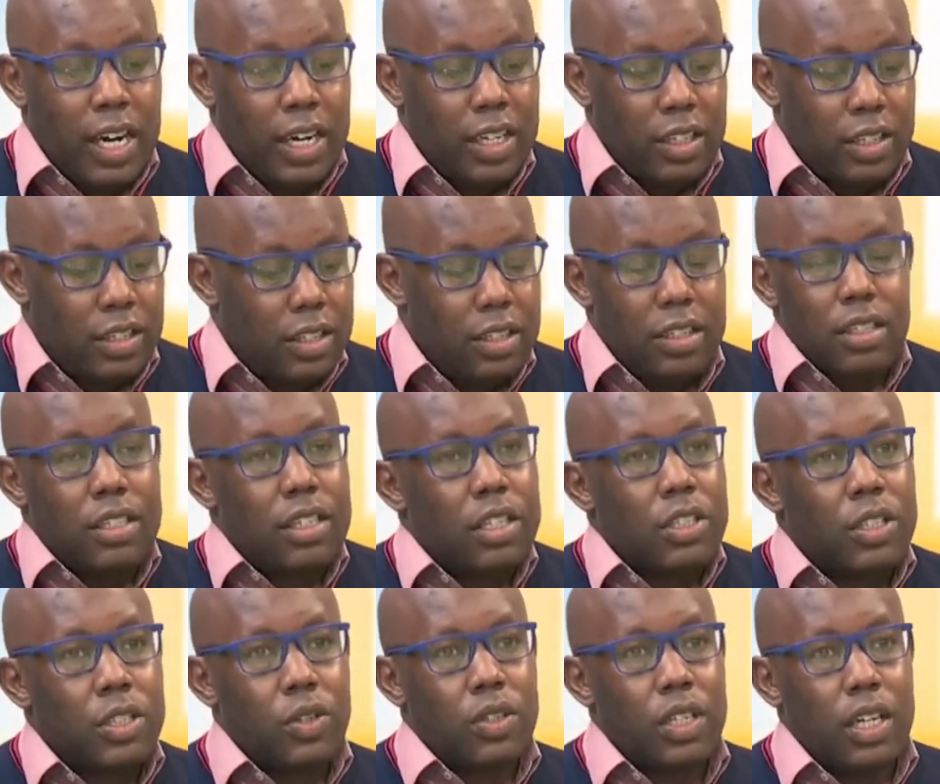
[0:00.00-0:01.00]
And it's a
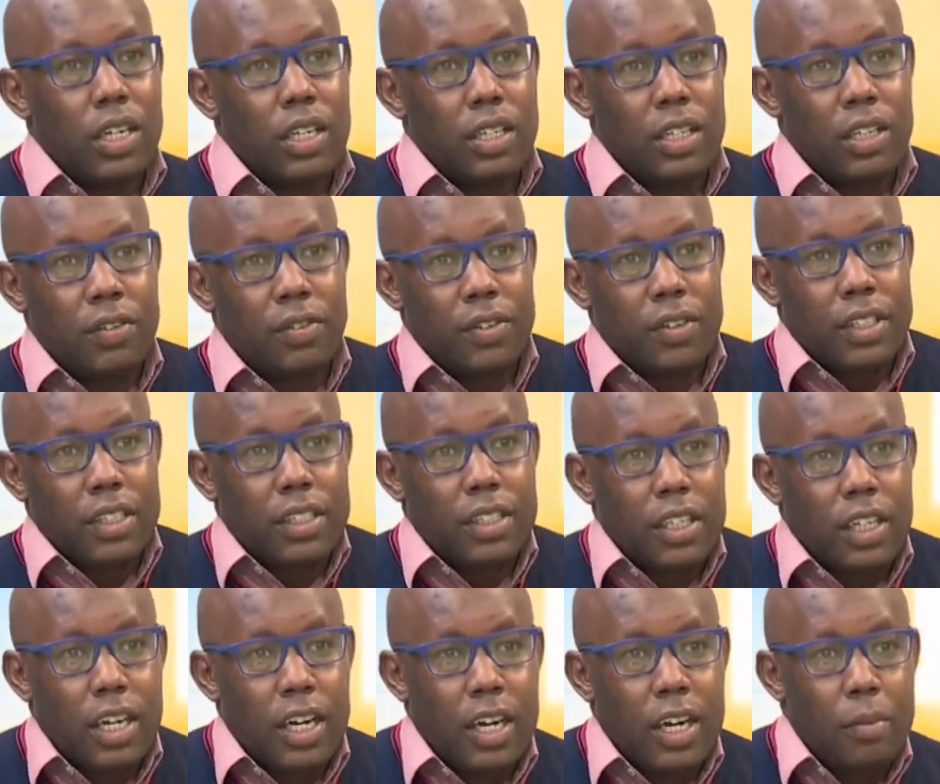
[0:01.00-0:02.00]
totally
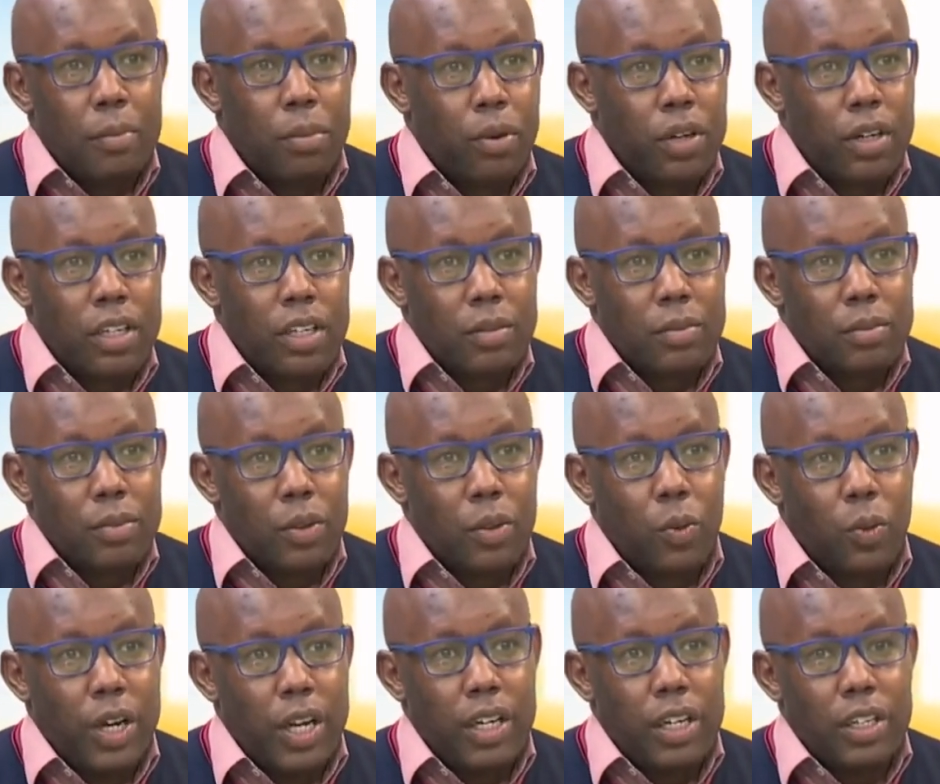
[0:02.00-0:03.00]
different ballgame
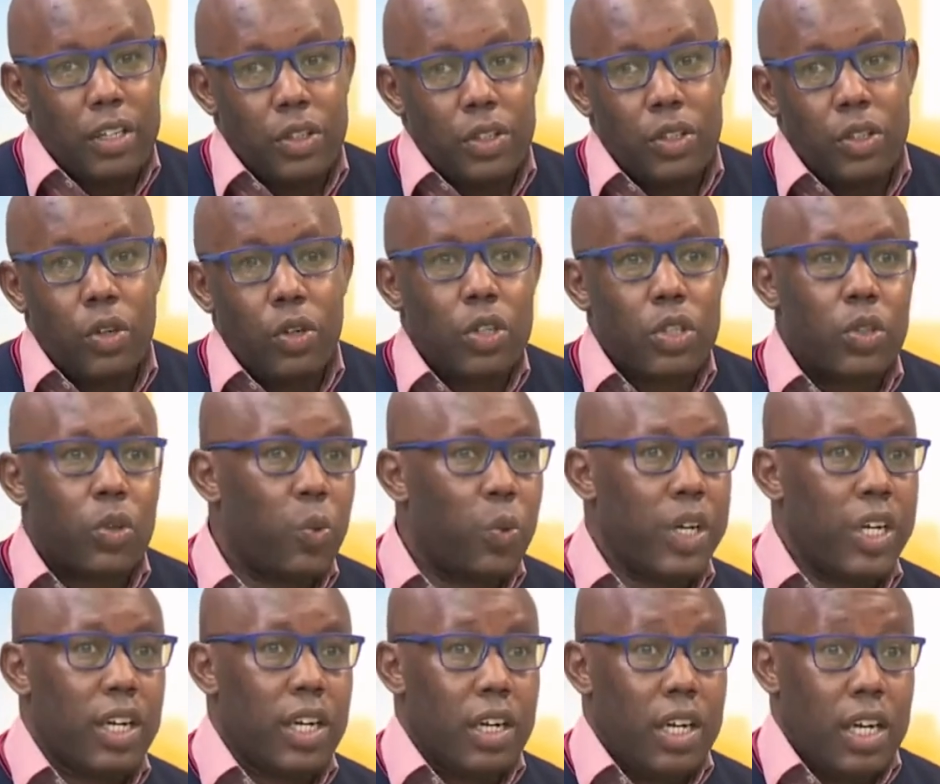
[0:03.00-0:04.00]
when you don't
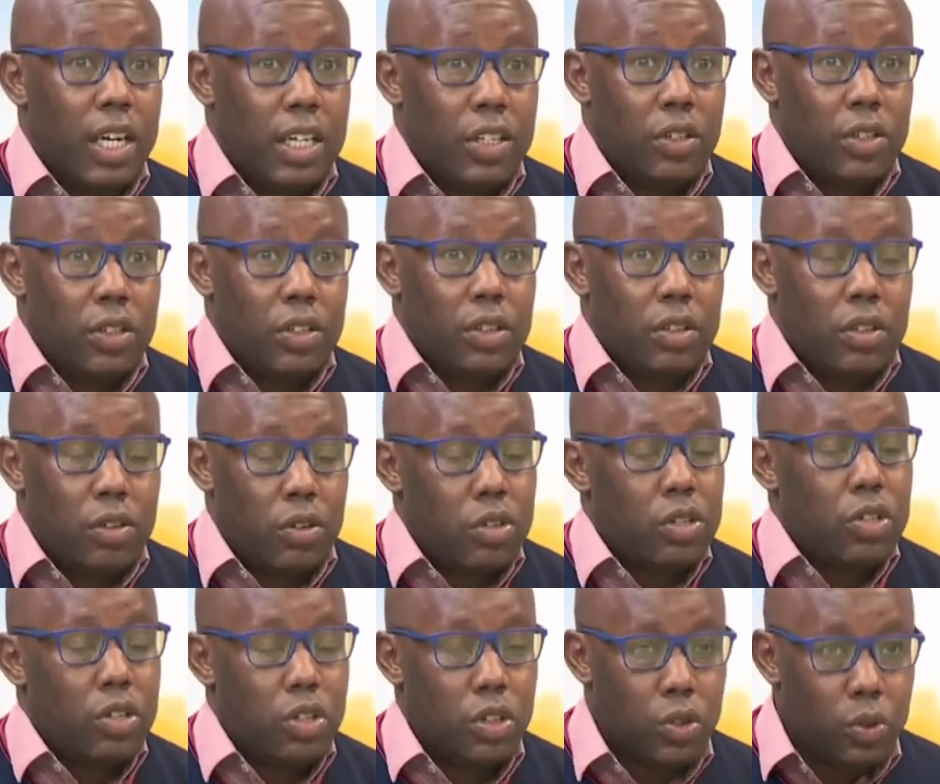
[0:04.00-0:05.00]
win an election,
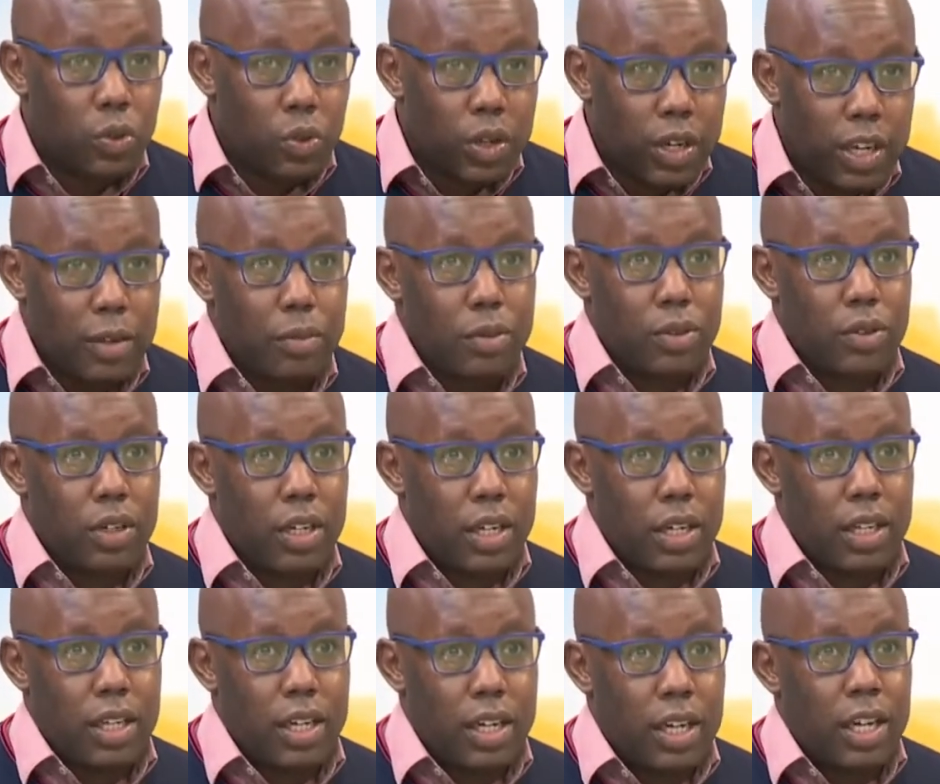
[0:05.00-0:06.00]
because you came
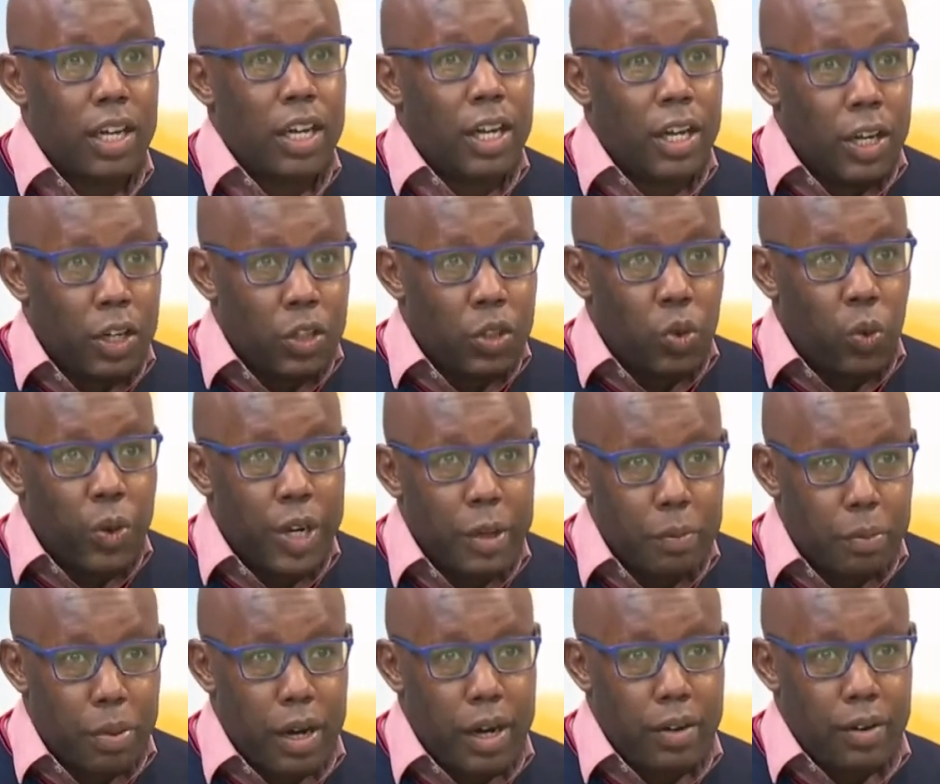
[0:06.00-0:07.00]
together to
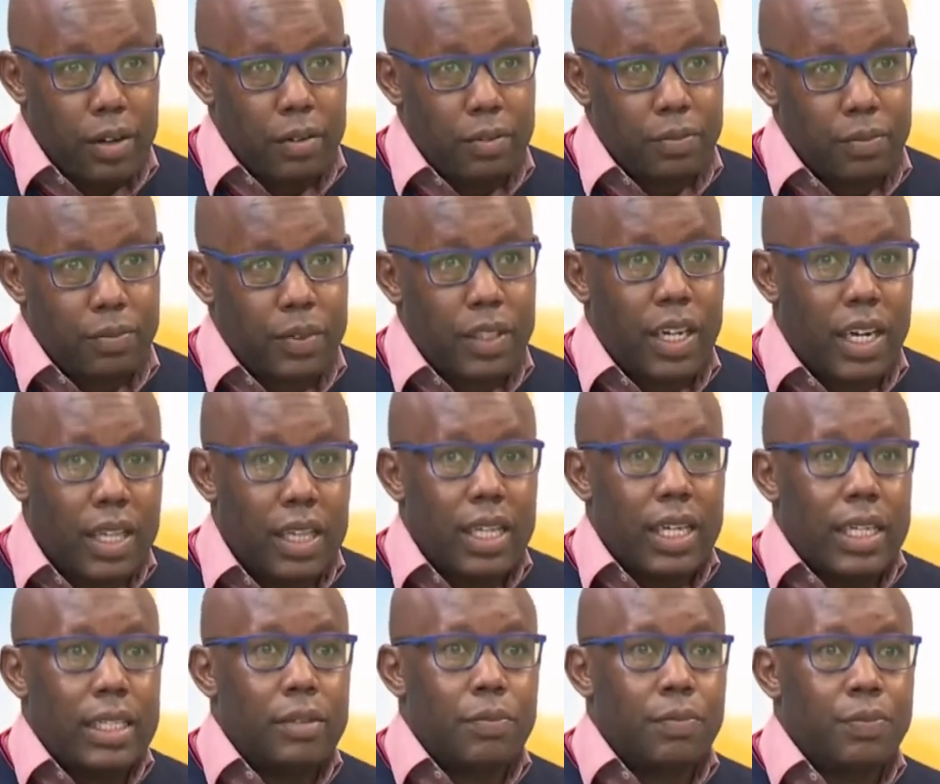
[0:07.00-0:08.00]
win power and
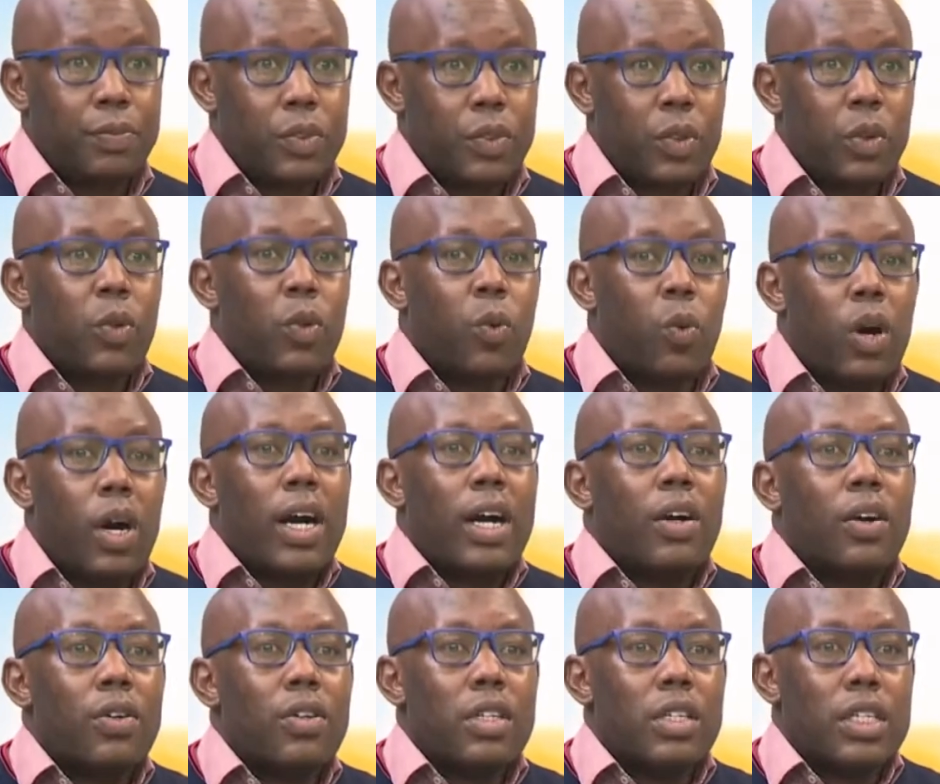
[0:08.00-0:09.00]
then
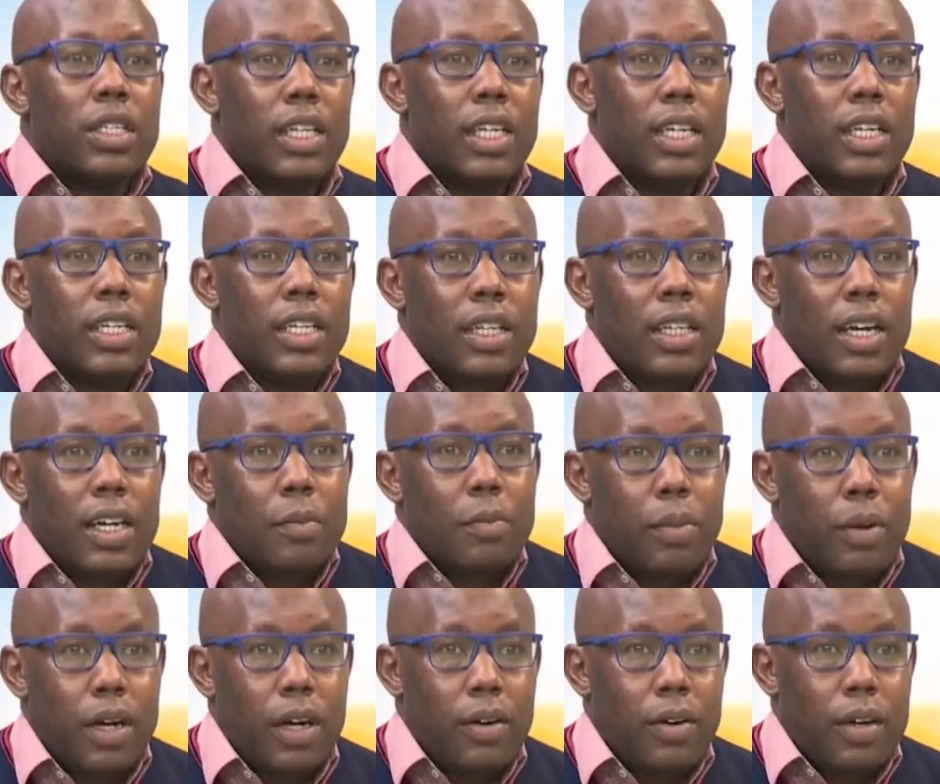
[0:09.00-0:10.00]
work on retaining
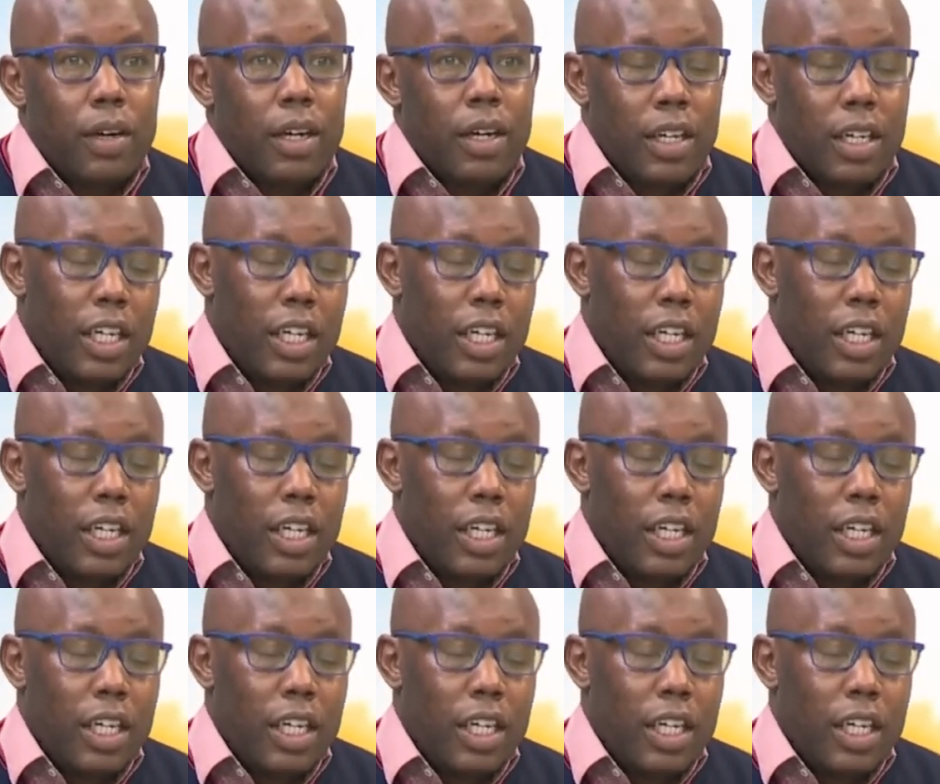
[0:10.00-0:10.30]
that power,